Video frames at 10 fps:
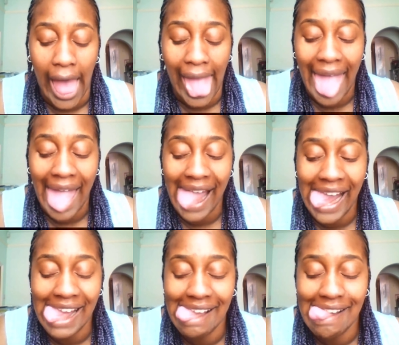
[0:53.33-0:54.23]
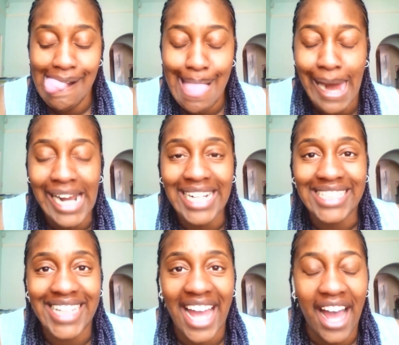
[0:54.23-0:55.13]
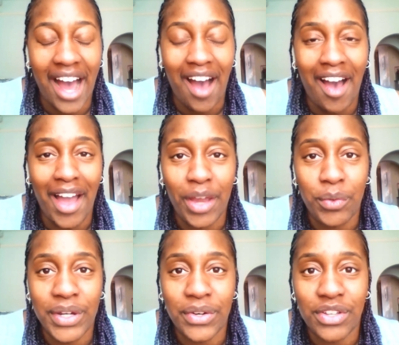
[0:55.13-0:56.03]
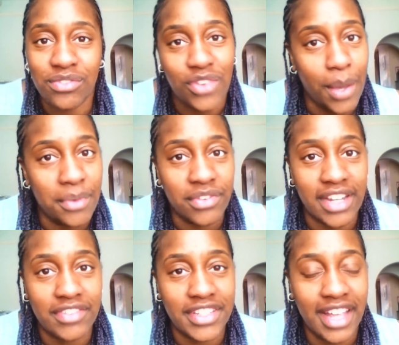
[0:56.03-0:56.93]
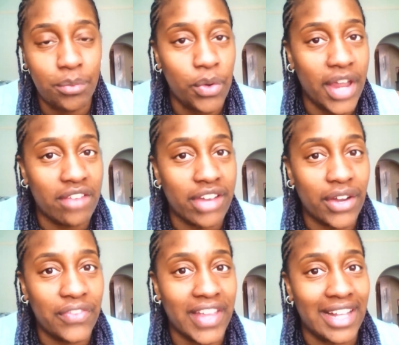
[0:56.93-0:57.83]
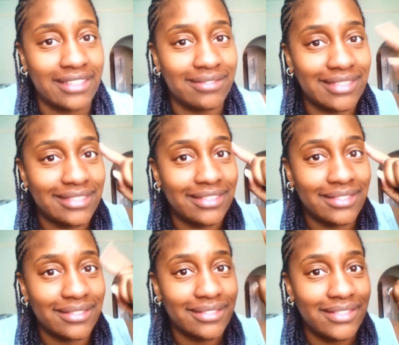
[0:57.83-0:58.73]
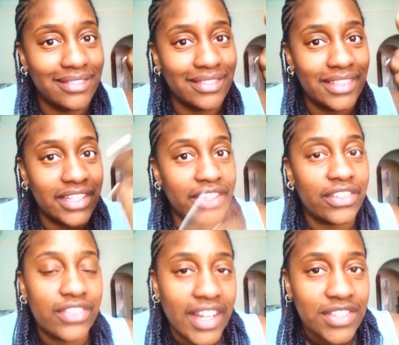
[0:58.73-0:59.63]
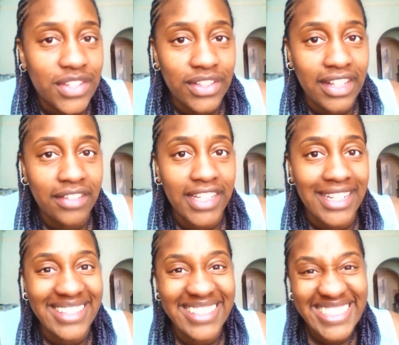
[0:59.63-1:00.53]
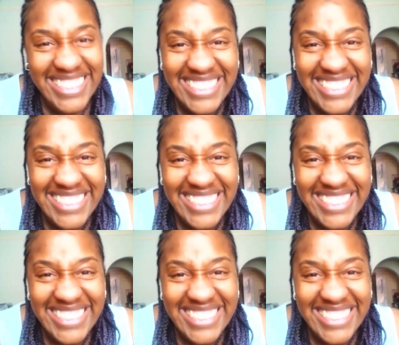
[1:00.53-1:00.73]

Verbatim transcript: yeah, I will confer with Raven and we'll get right on that. Stay tuned, lovelies.